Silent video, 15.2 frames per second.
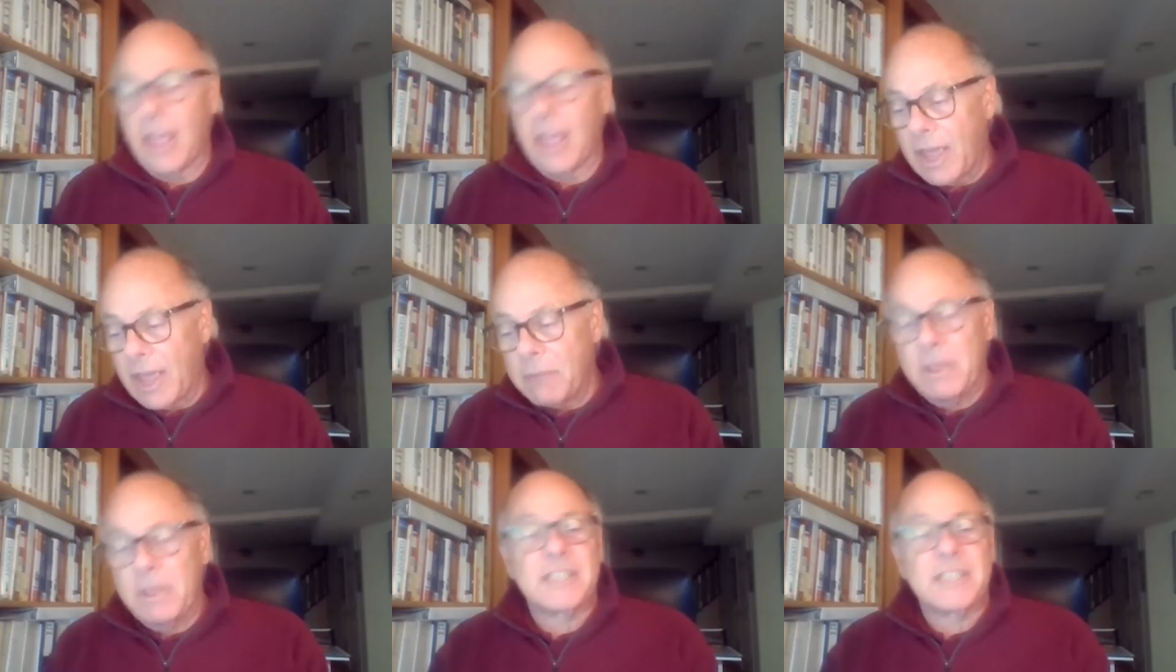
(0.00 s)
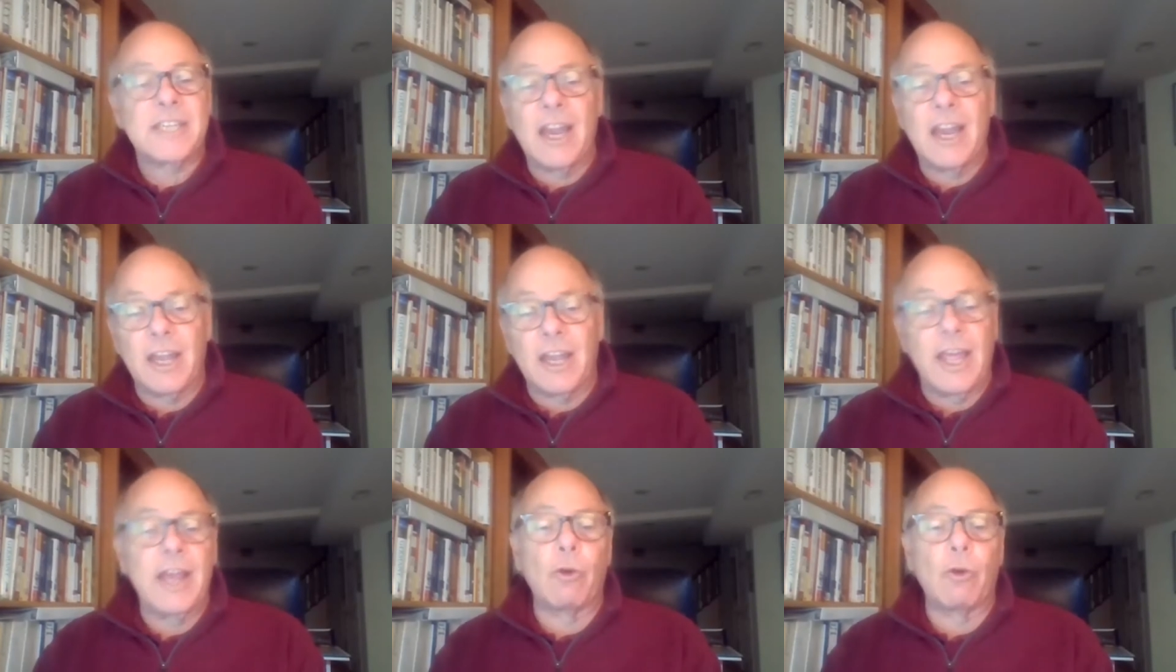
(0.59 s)
can be sent
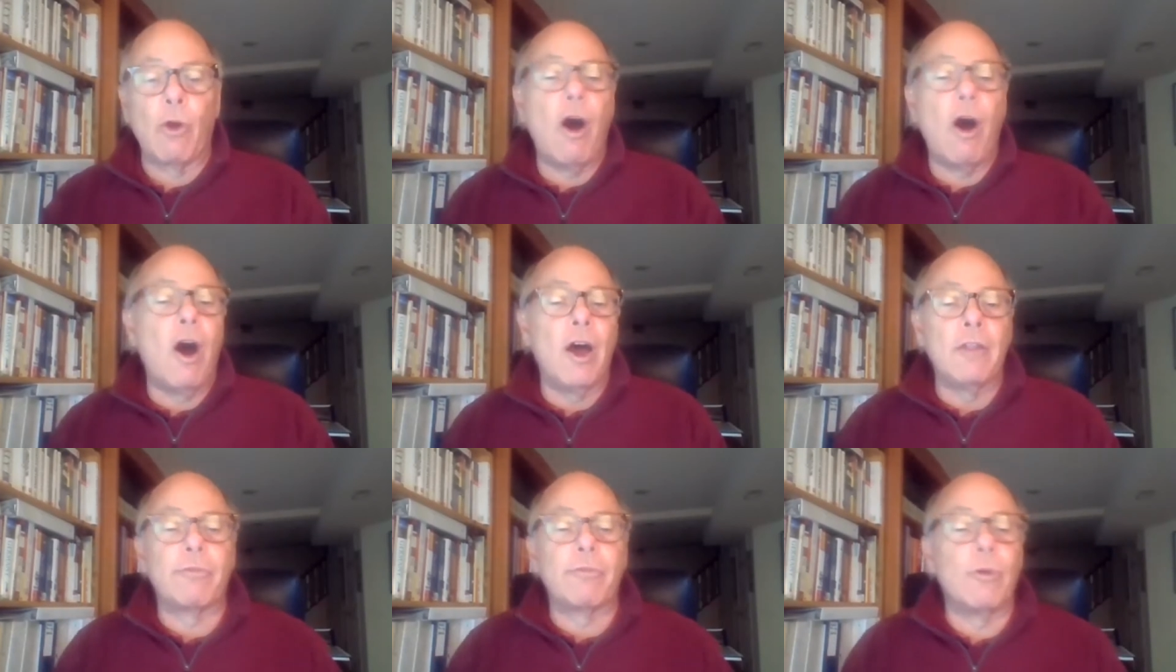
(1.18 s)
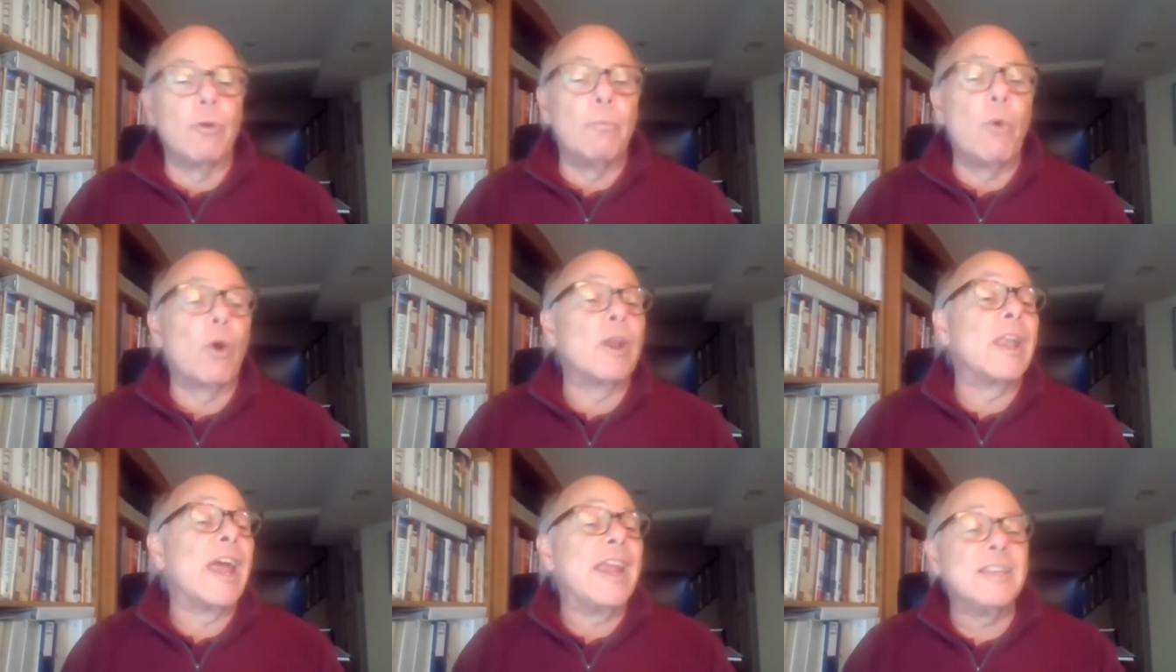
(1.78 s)
later on through more
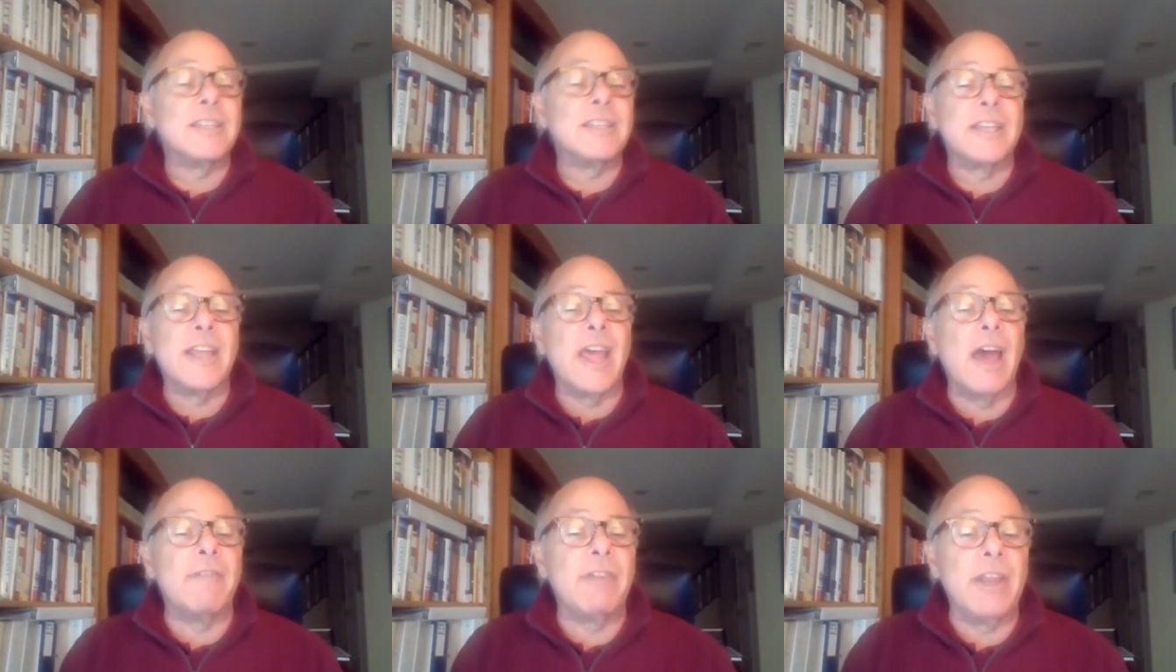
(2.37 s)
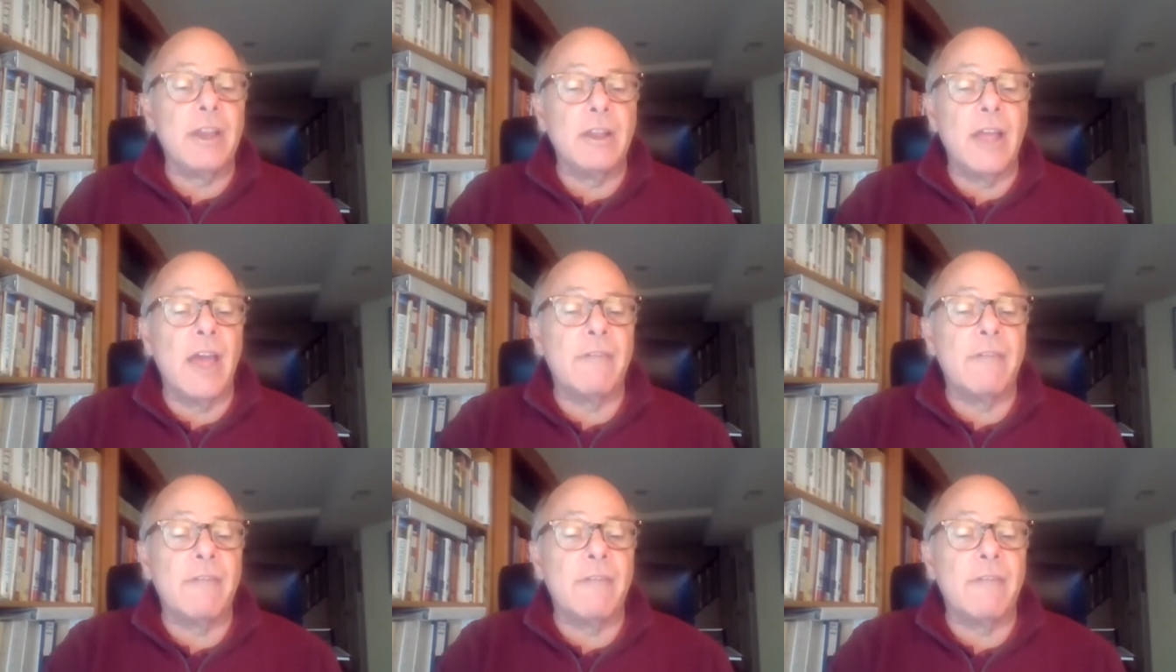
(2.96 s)
latency heavy